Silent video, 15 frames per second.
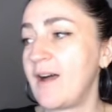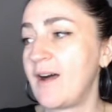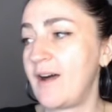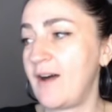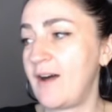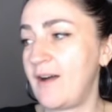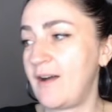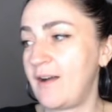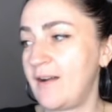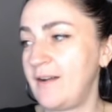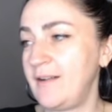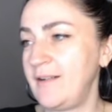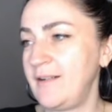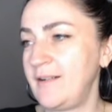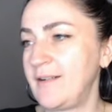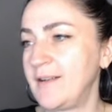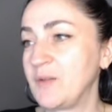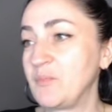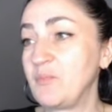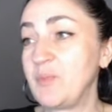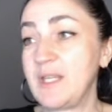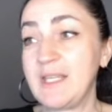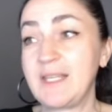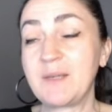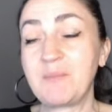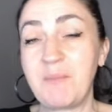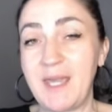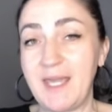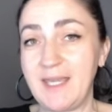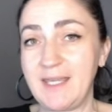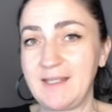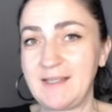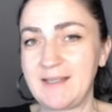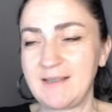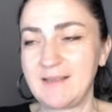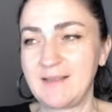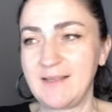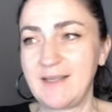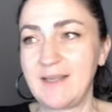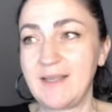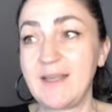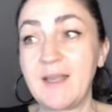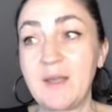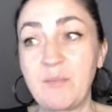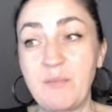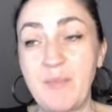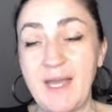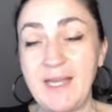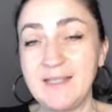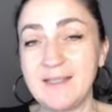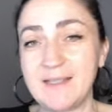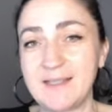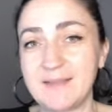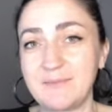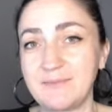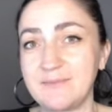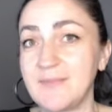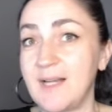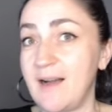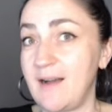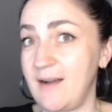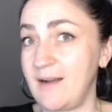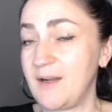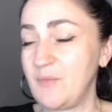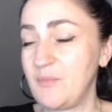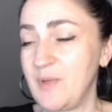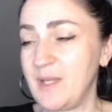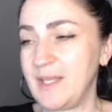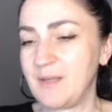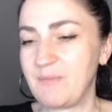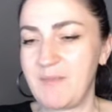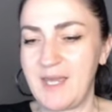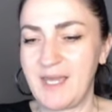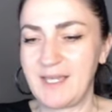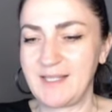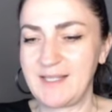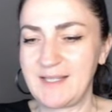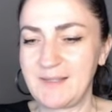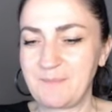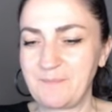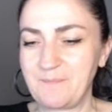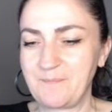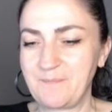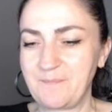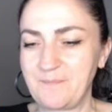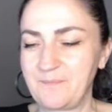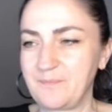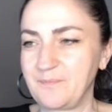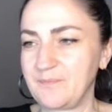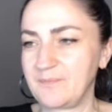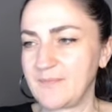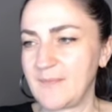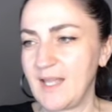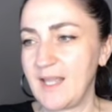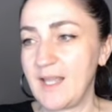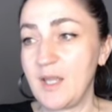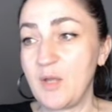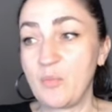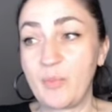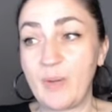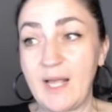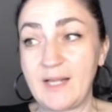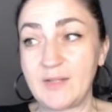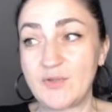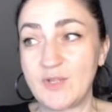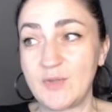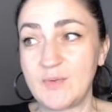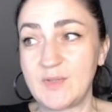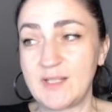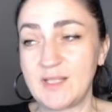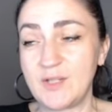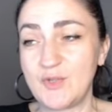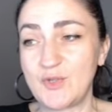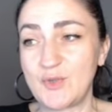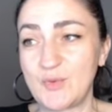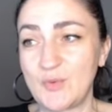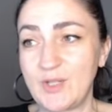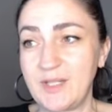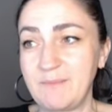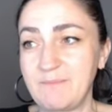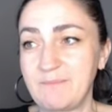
Are being made. Beds are being made. Plaćaju se računi.